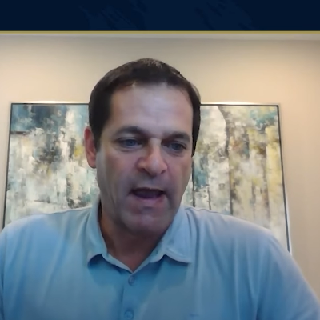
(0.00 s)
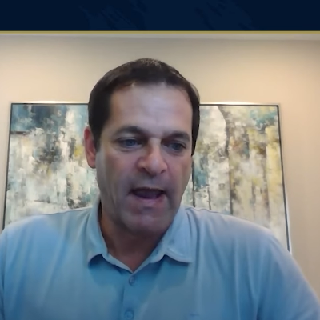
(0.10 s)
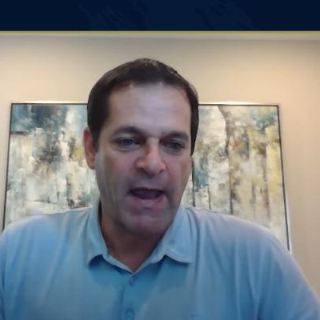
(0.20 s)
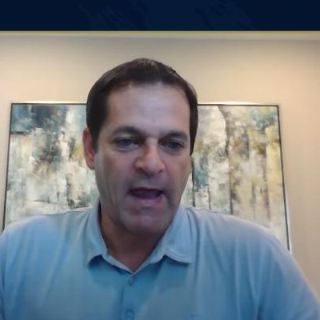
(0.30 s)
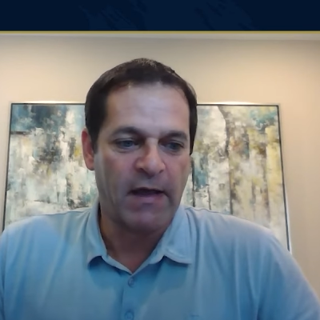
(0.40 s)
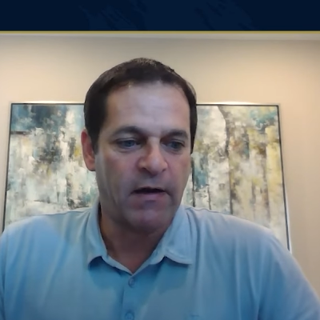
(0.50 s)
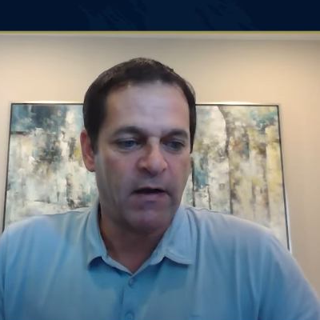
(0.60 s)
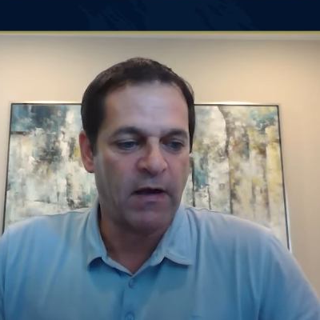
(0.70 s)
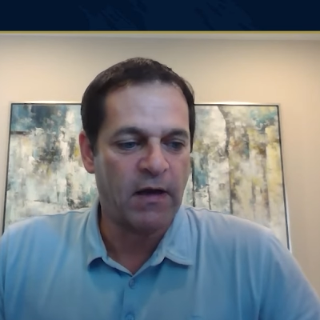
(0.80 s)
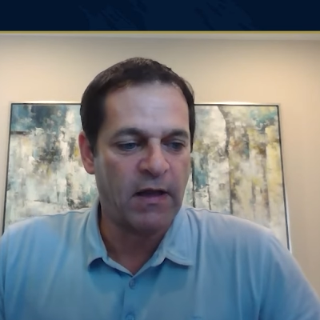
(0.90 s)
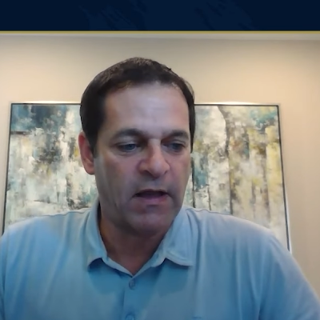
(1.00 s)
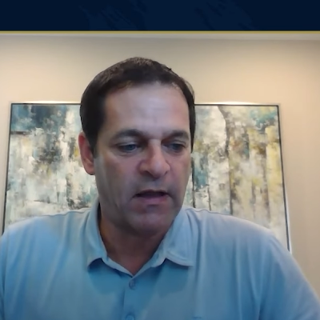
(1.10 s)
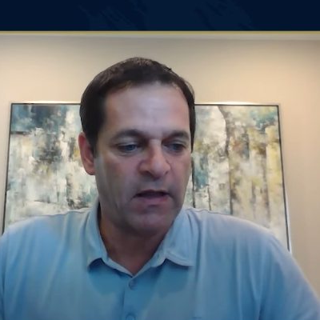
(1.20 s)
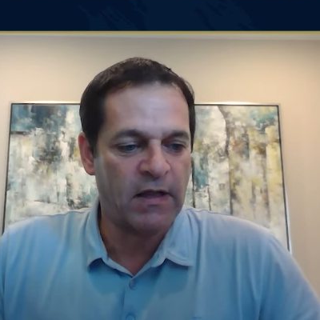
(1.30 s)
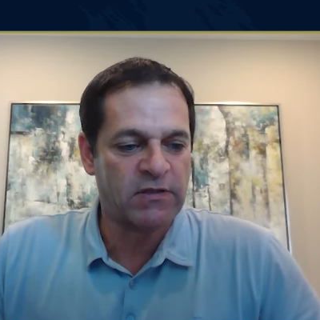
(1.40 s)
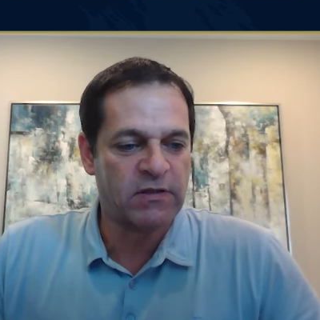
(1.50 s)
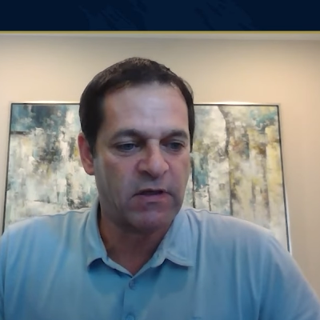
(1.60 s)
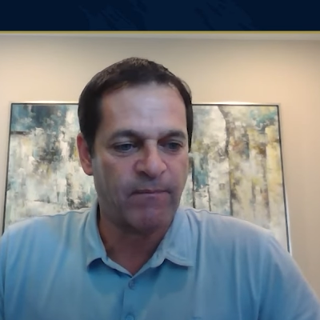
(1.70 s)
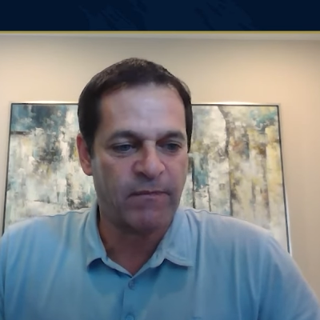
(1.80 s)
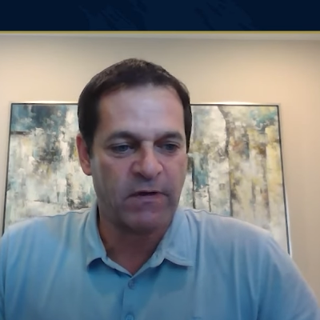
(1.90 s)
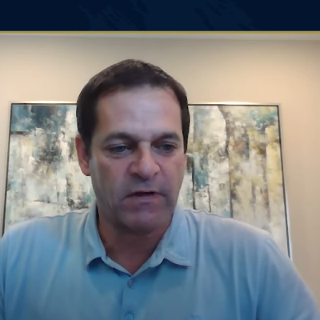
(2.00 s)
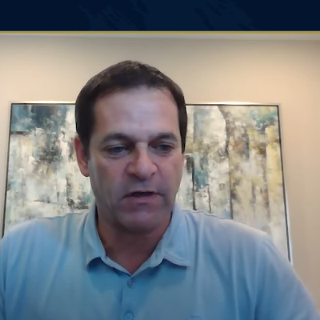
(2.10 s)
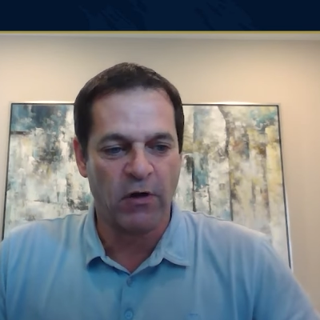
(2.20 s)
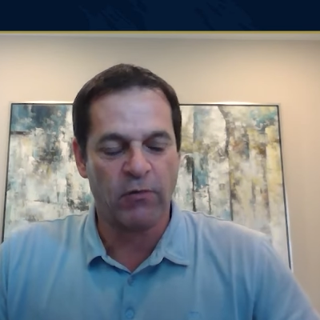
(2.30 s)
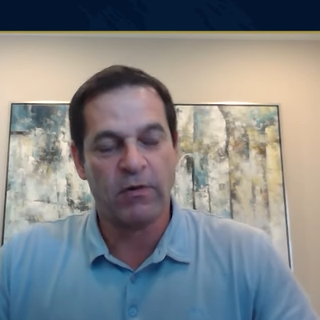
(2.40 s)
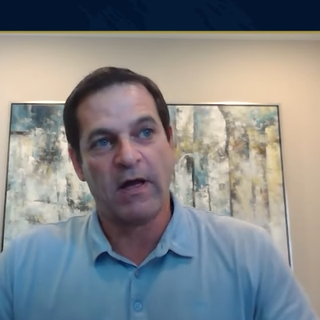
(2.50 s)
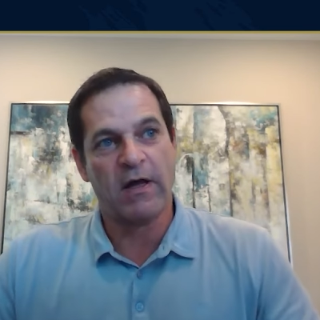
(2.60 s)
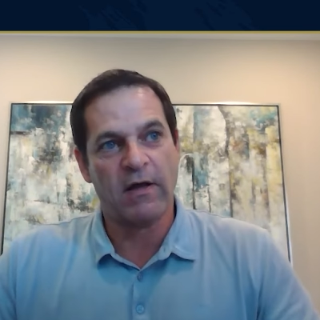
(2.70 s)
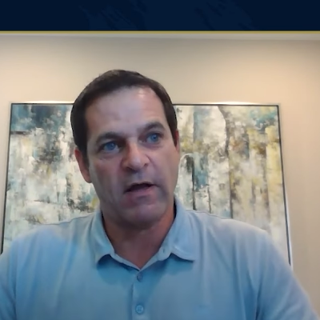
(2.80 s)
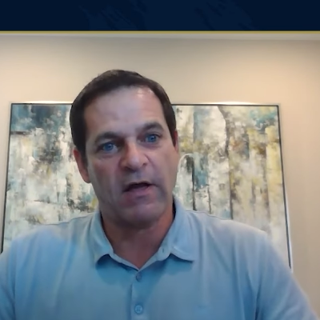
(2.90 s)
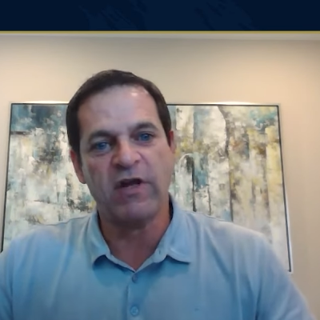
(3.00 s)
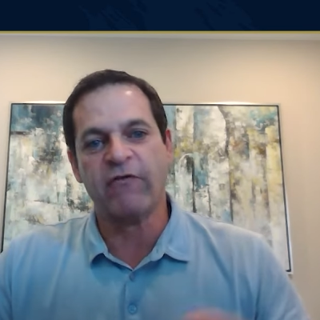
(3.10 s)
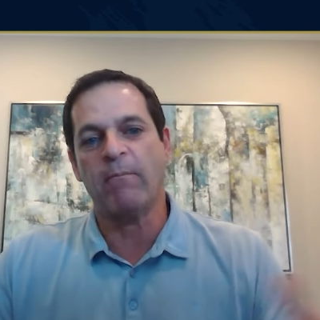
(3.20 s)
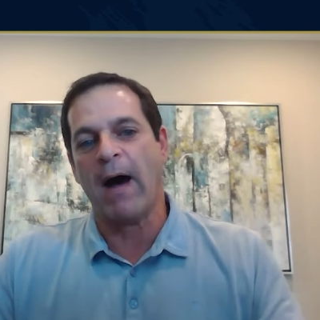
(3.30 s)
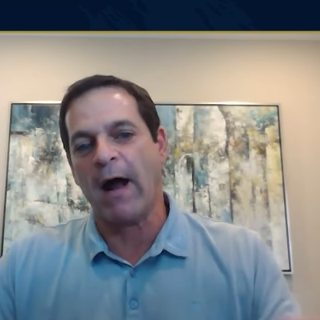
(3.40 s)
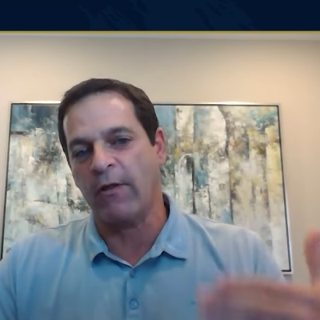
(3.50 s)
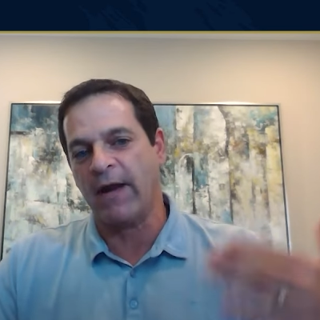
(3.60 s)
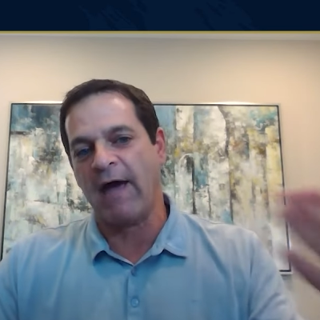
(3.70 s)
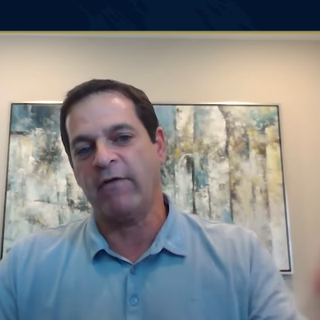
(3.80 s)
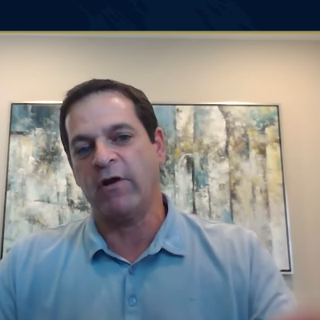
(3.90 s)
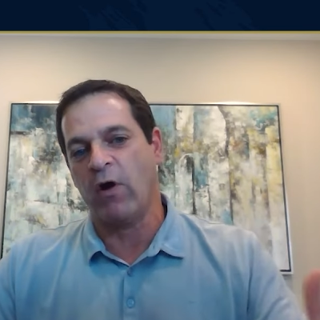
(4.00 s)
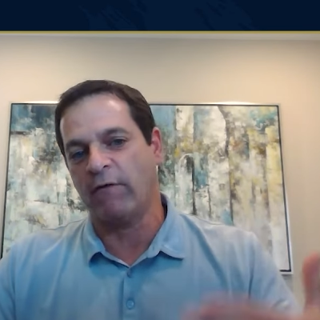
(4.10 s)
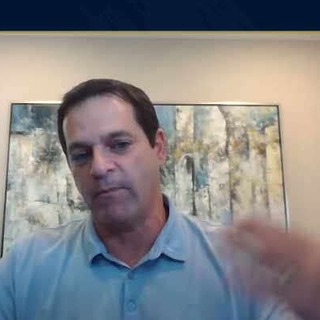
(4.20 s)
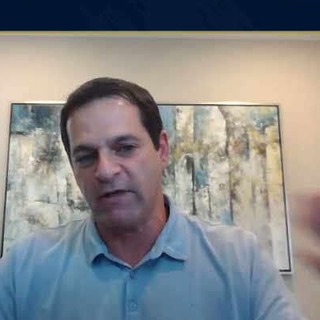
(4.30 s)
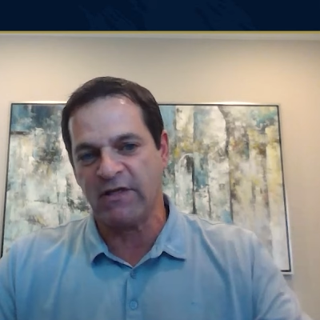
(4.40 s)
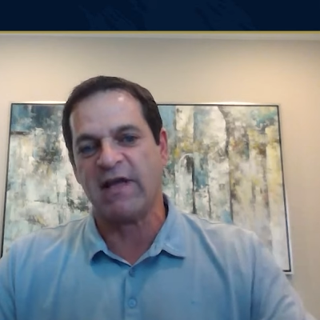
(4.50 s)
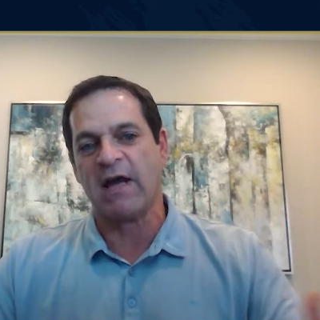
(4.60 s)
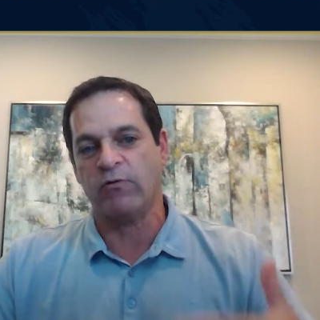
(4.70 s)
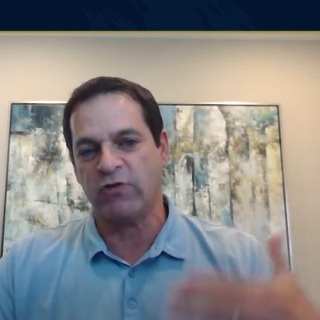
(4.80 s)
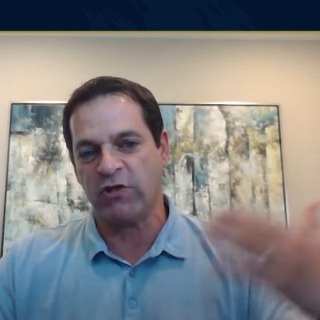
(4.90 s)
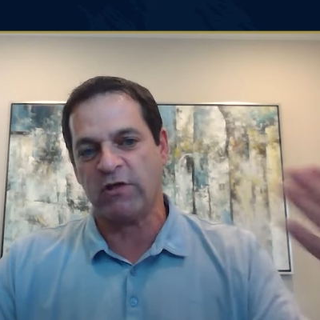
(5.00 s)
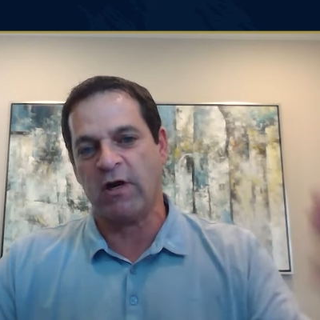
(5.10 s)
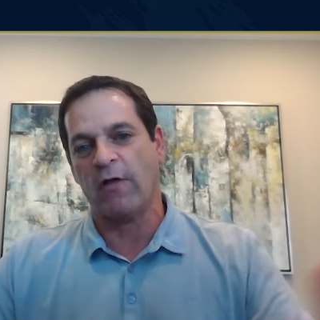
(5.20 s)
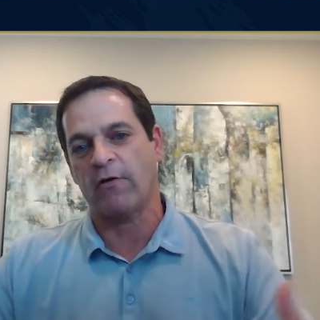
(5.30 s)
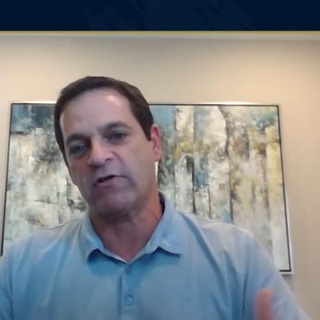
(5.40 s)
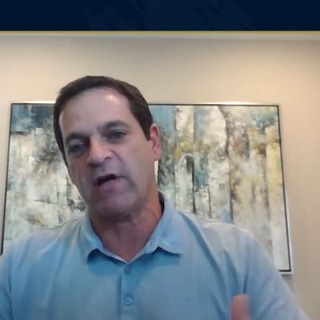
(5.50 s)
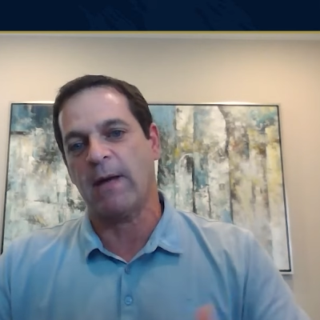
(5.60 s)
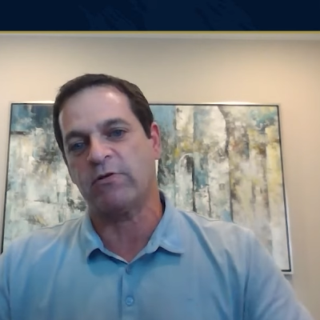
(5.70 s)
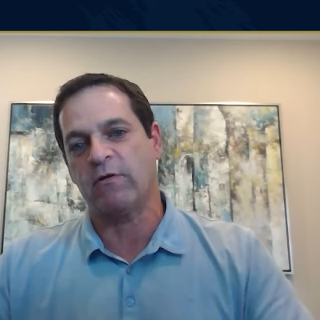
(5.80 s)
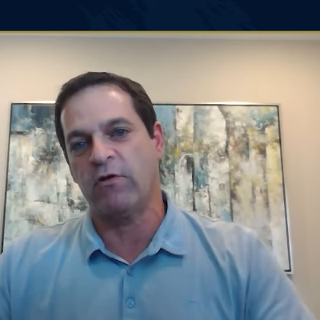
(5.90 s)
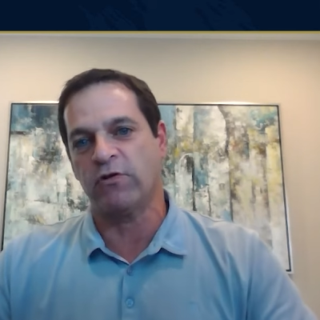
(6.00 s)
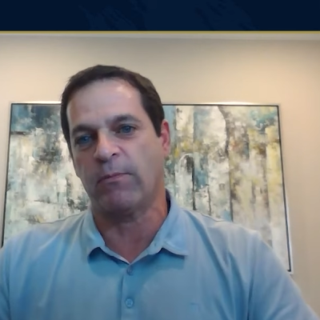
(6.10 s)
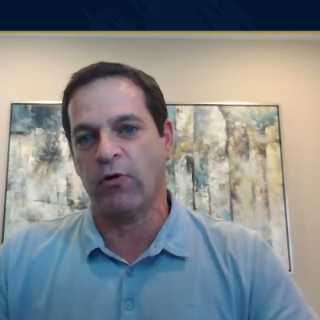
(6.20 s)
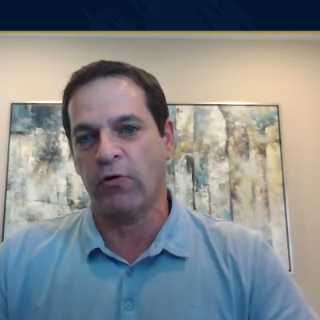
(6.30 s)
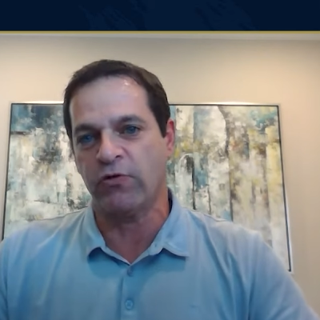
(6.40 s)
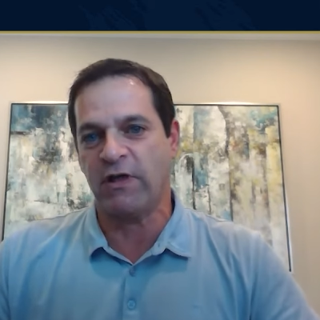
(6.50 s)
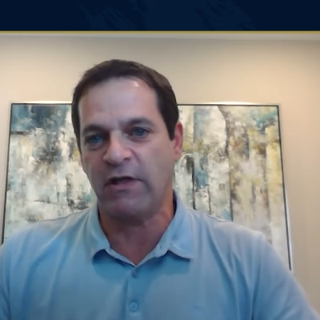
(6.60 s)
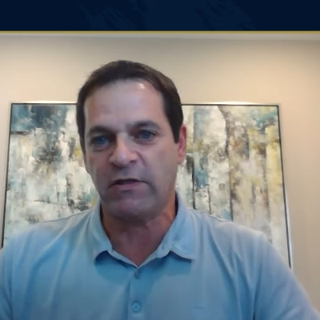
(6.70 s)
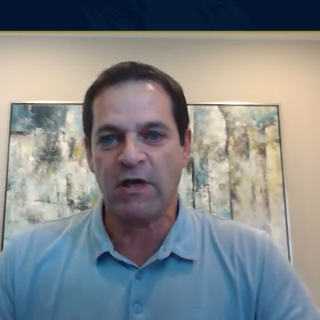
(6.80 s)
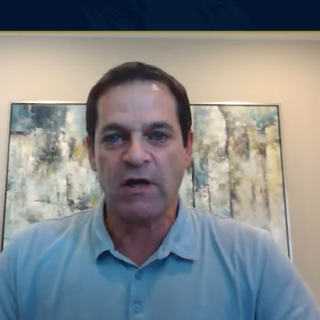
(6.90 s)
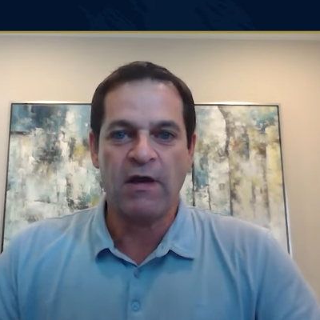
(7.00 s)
and it's a different model than having to go after business acquisition, other types of use of proceeds.